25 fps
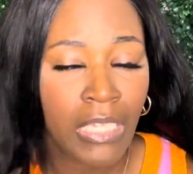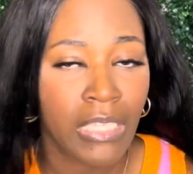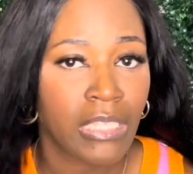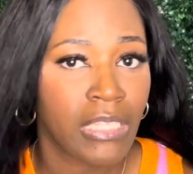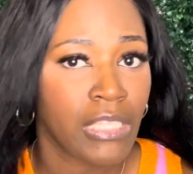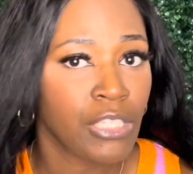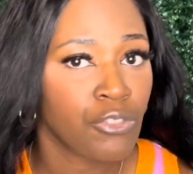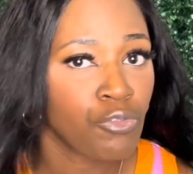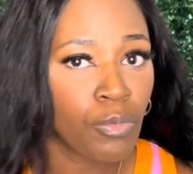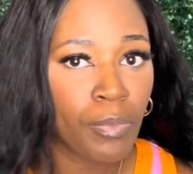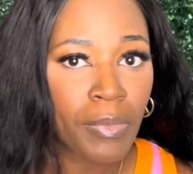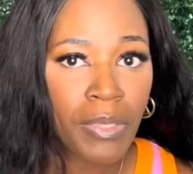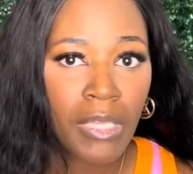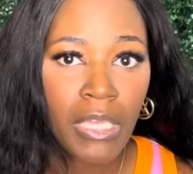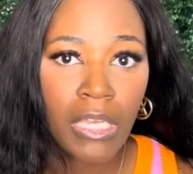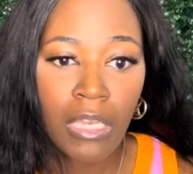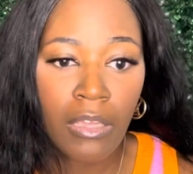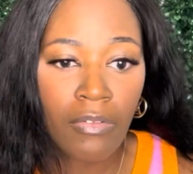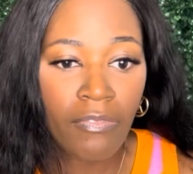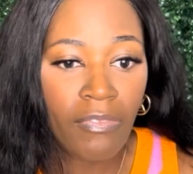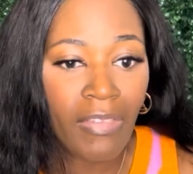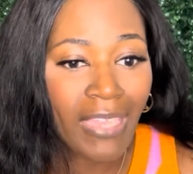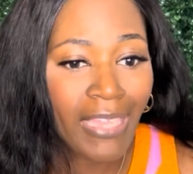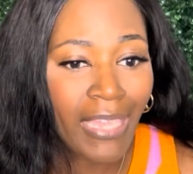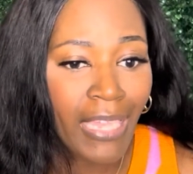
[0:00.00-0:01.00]
This would be a
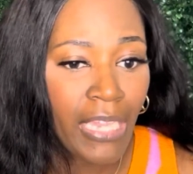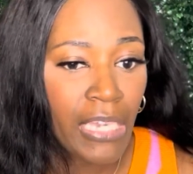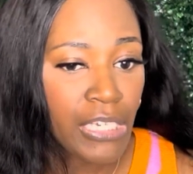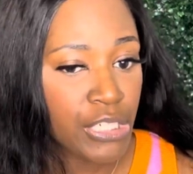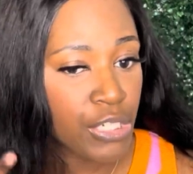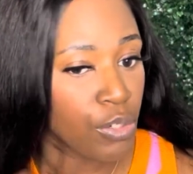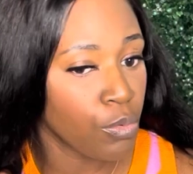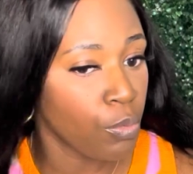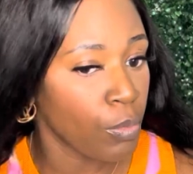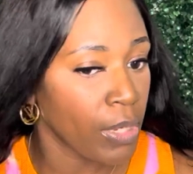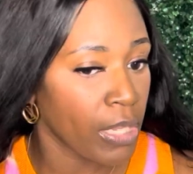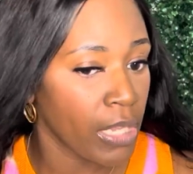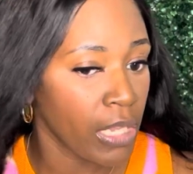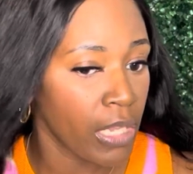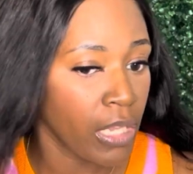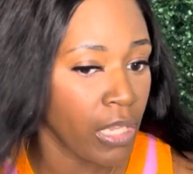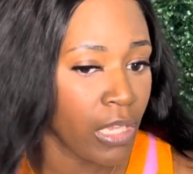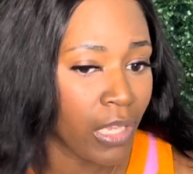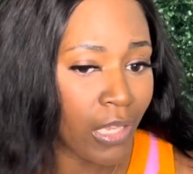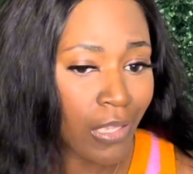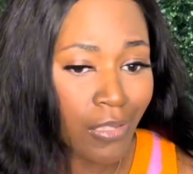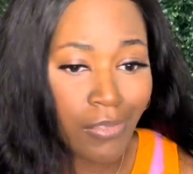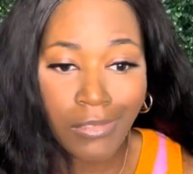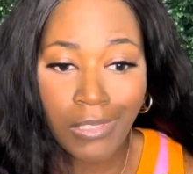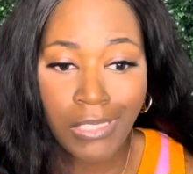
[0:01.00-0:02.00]
good vacation wig.
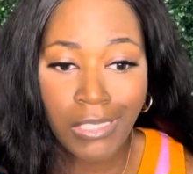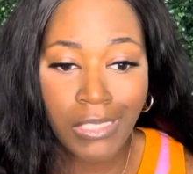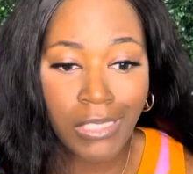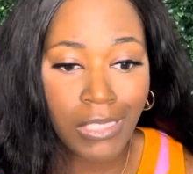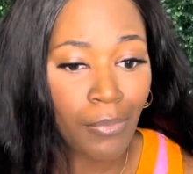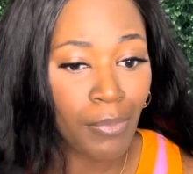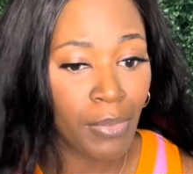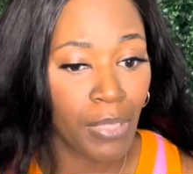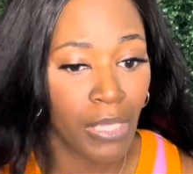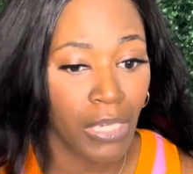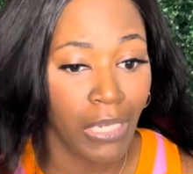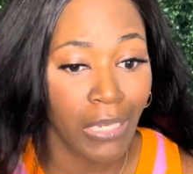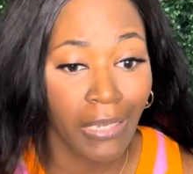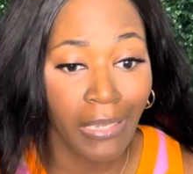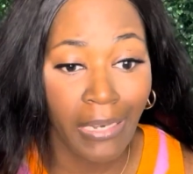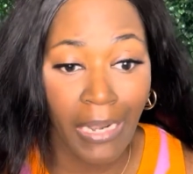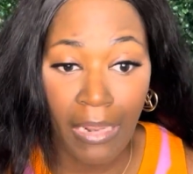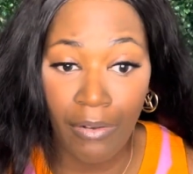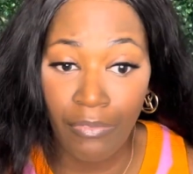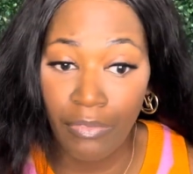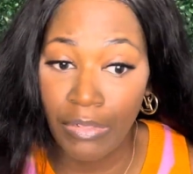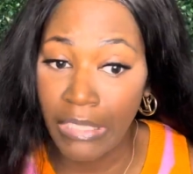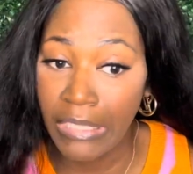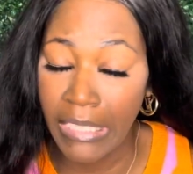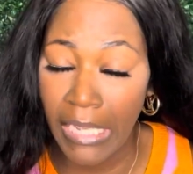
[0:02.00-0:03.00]
This could be a good
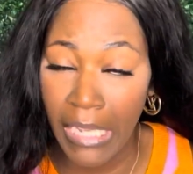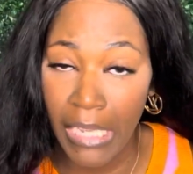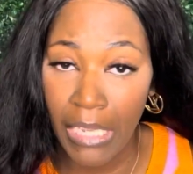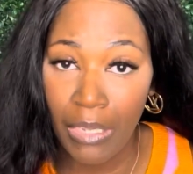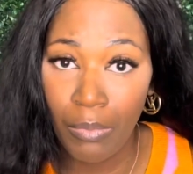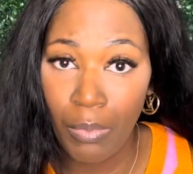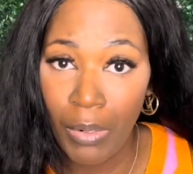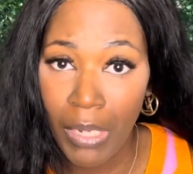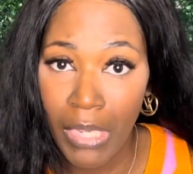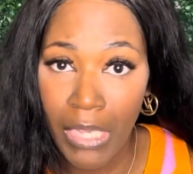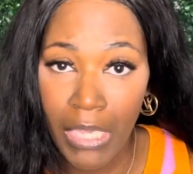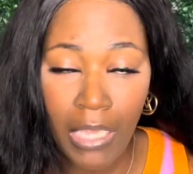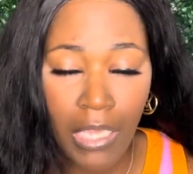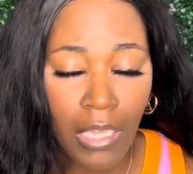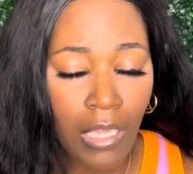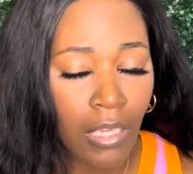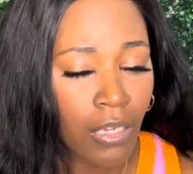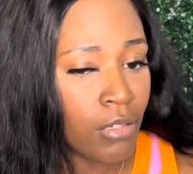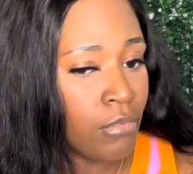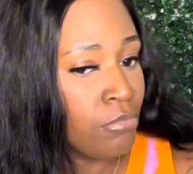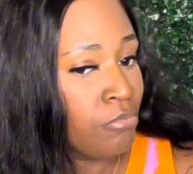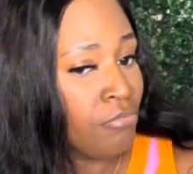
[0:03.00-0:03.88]
everyday wig.